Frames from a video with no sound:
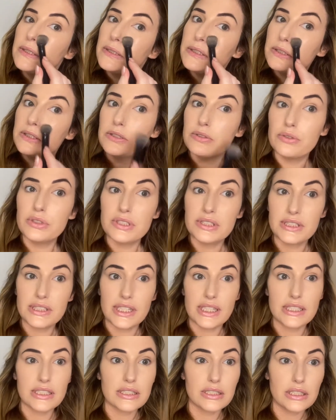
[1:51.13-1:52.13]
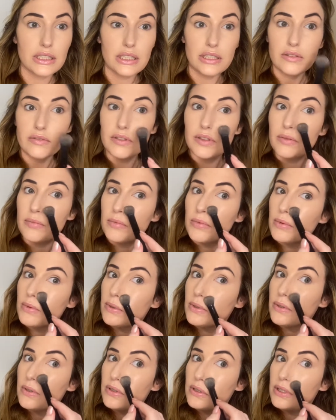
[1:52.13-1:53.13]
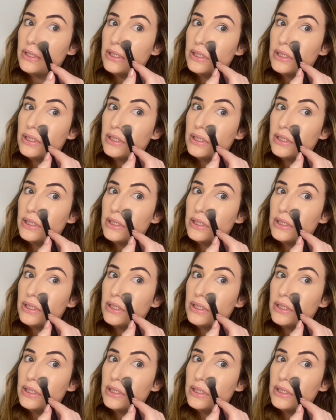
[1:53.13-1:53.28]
to set it even more